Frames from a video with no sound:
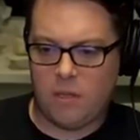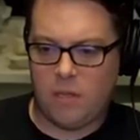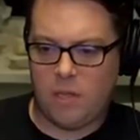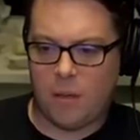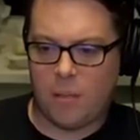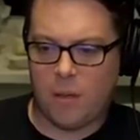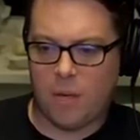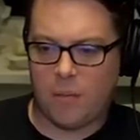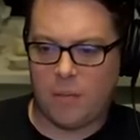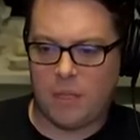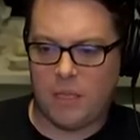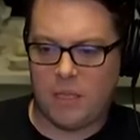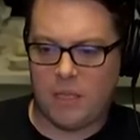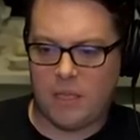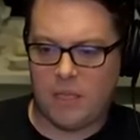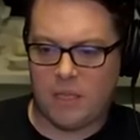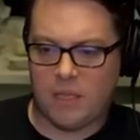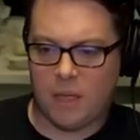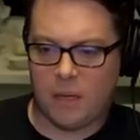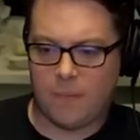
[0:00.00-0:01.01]
Double arm
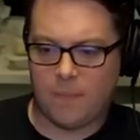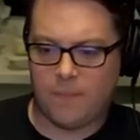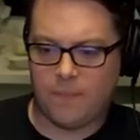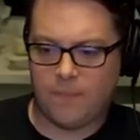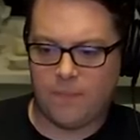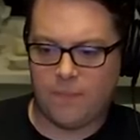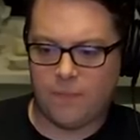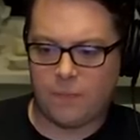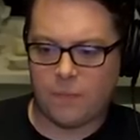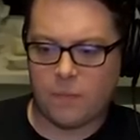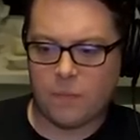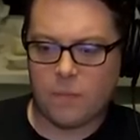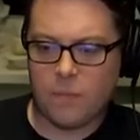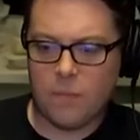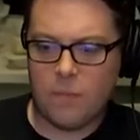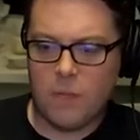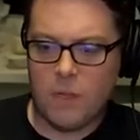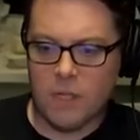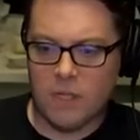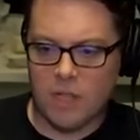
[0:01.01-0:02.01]
DDT time.
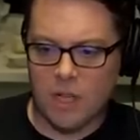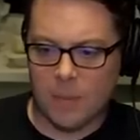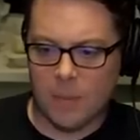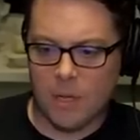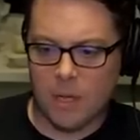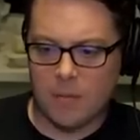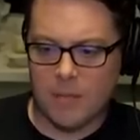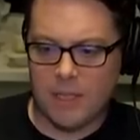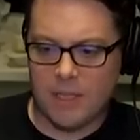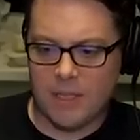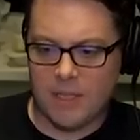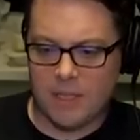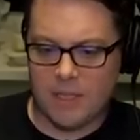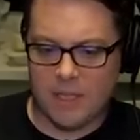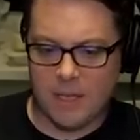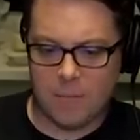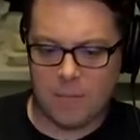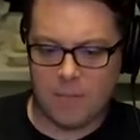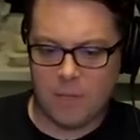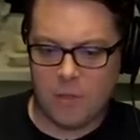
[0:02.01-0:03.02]
Double arm DDT
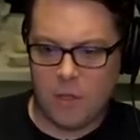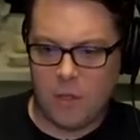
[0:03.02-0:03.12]
time.